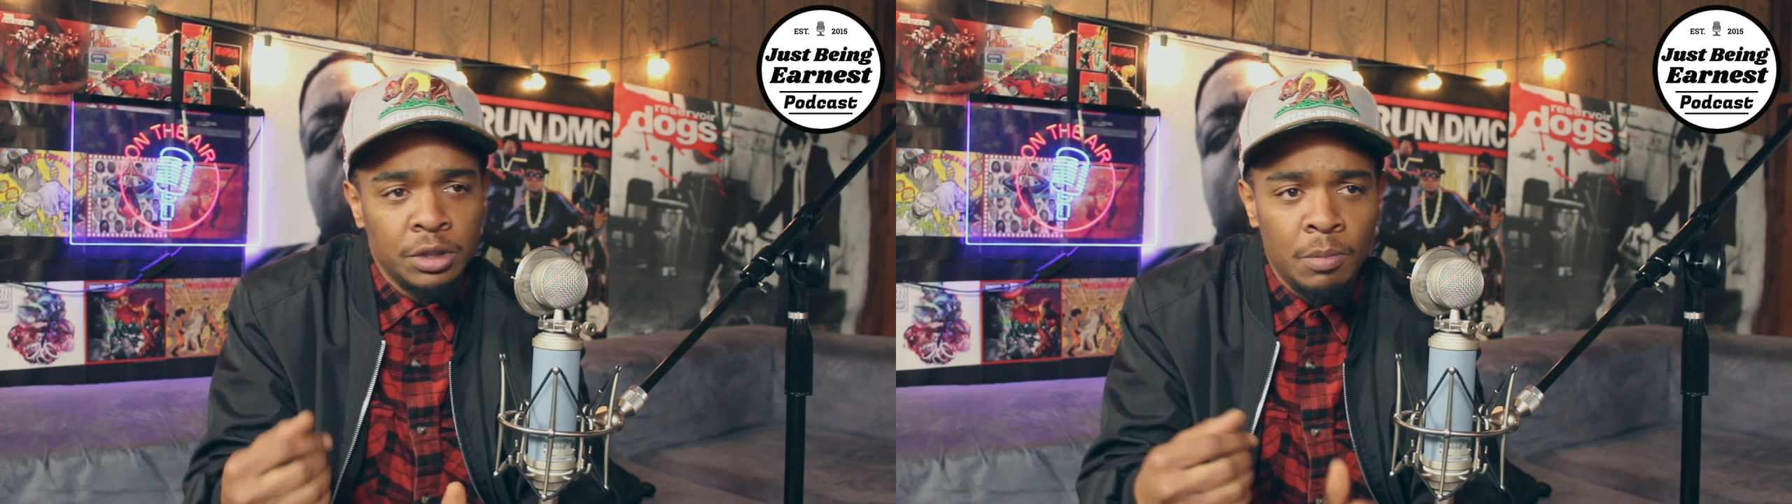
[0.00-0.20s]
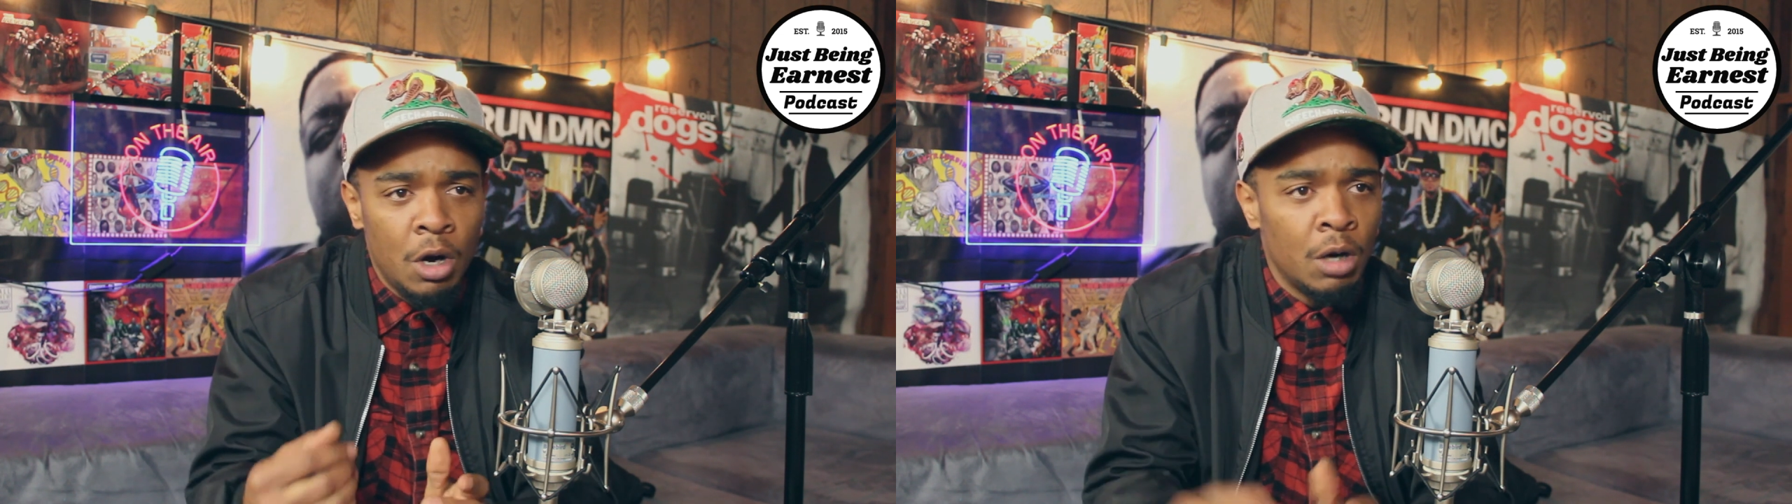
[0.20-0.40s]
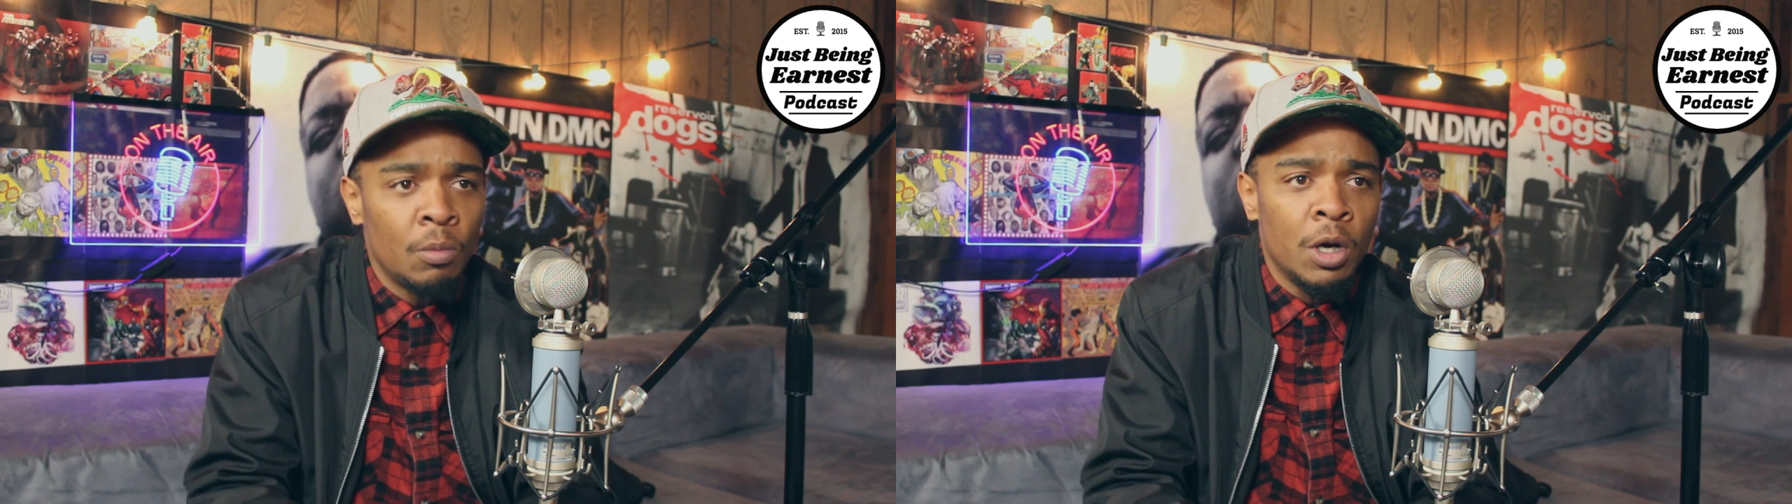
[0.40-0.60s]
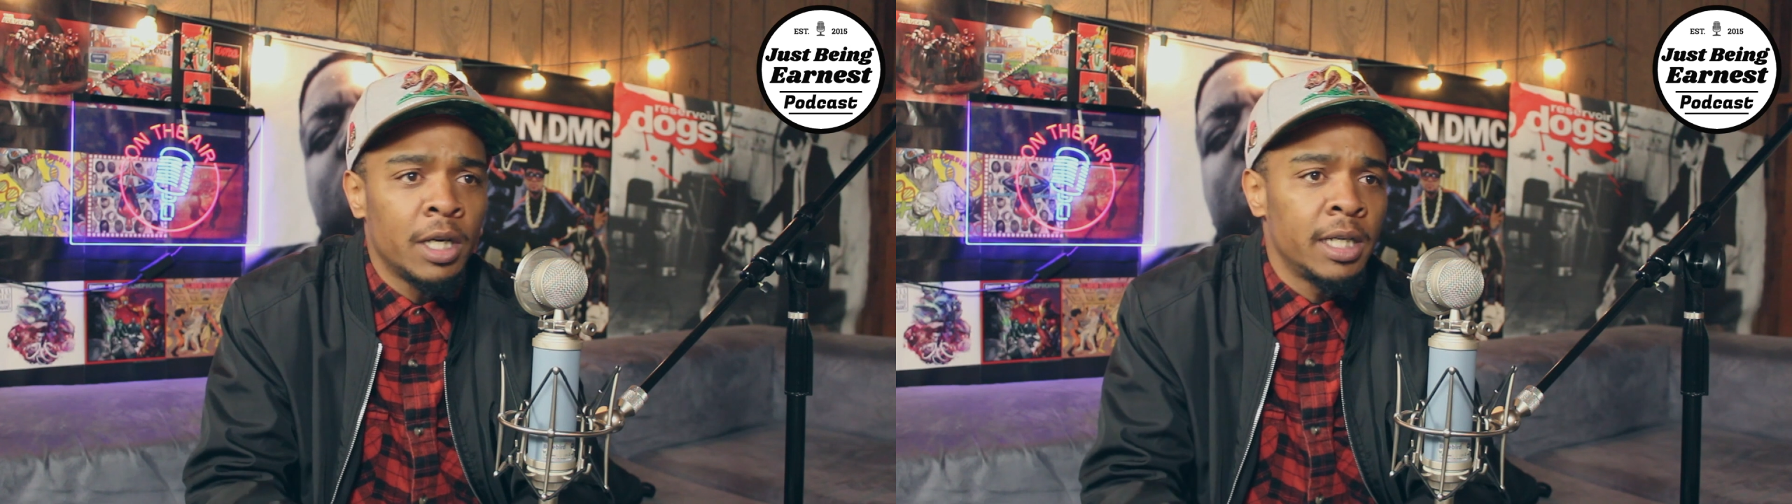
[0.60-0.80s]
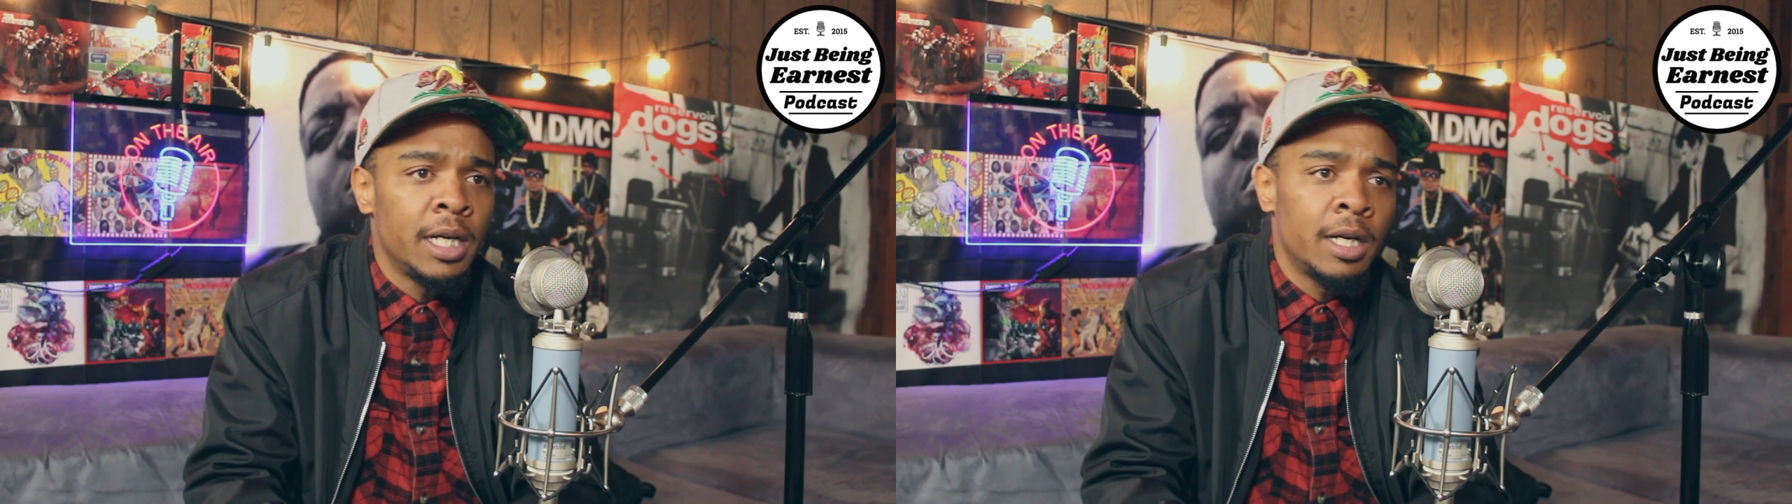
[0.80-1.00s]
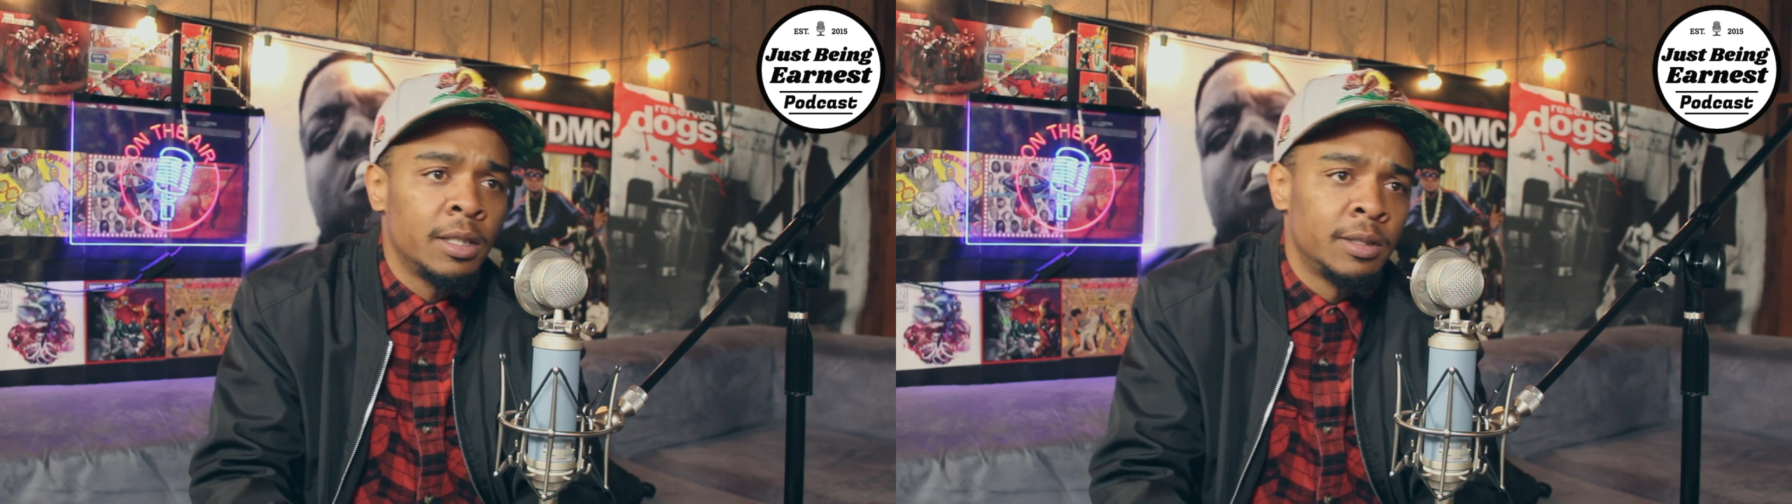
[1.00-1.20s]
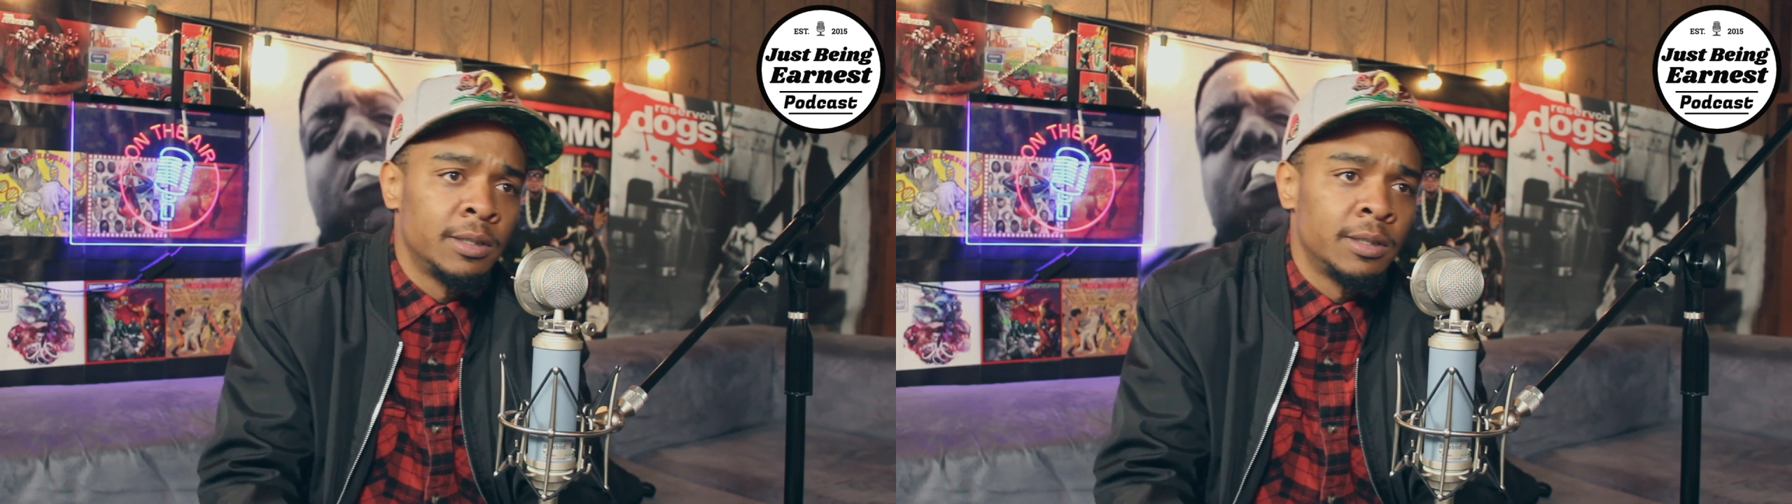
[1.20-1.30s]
some artwork in there.